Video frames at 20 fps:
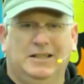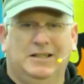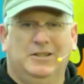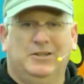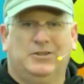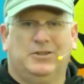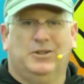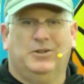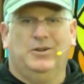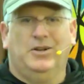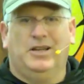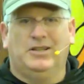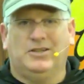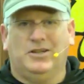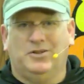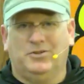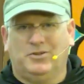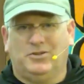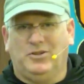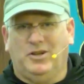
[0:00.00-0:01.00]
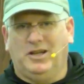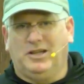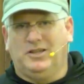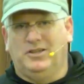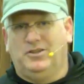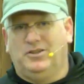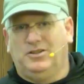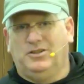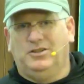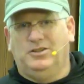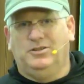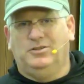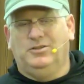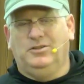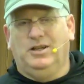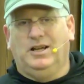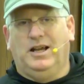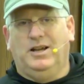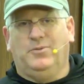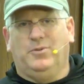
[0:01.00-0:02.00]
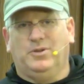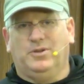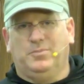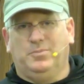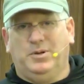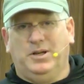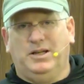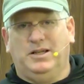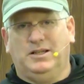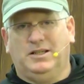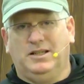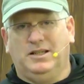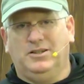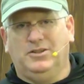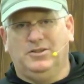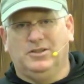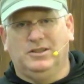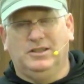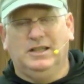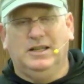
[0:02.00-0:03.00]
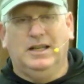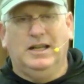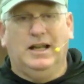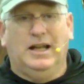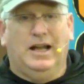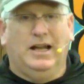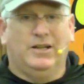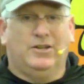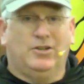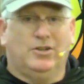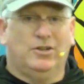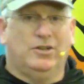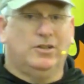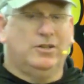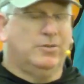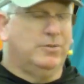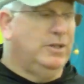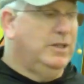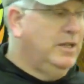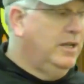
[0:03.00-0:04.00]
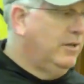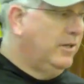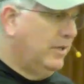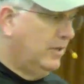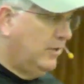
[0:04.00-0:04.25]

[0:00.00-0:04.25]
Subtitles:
So as I was talking to you, I wasn't paying attention. I turned around, I